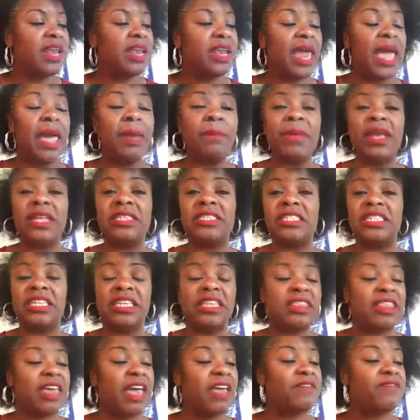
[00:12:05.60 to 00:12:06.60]

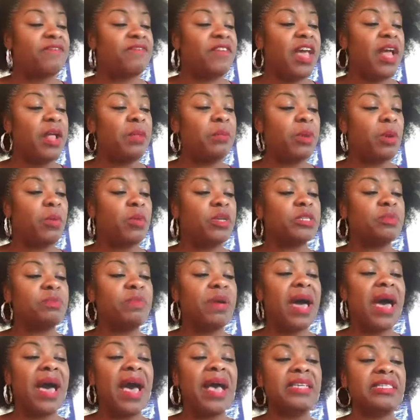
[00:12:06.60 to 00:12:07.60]
lamented that Velma was
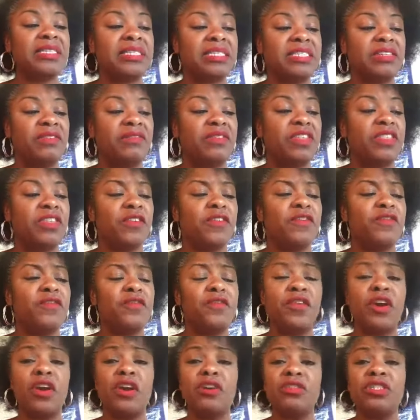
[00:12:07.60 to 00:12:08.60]
positively the
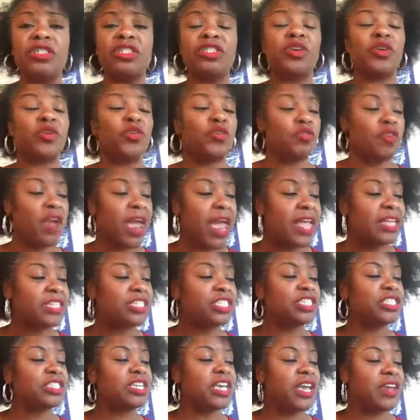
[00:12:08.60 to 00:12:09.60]
first
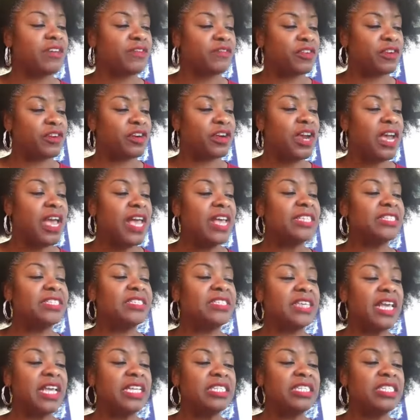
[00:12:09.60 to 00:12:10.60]
Gratch ever
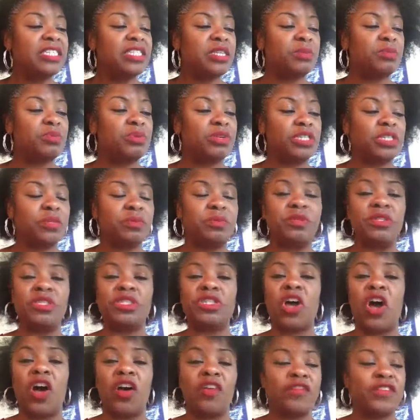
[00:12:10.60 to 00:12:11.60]
sent to the principal's
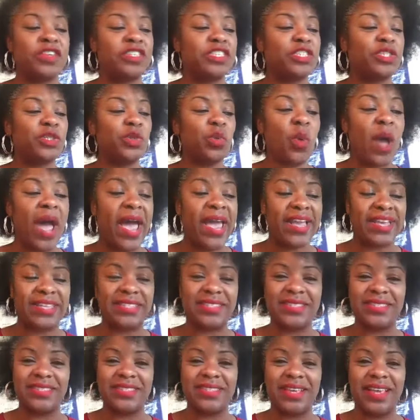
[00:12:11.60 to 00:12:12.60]
office
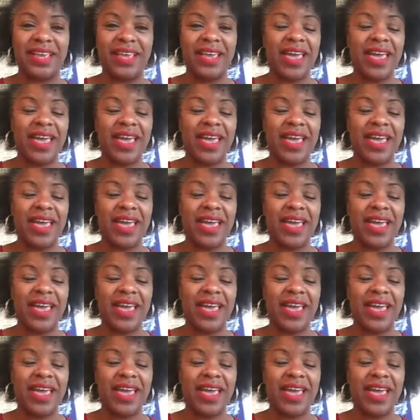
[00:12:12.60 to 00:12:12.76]
twice.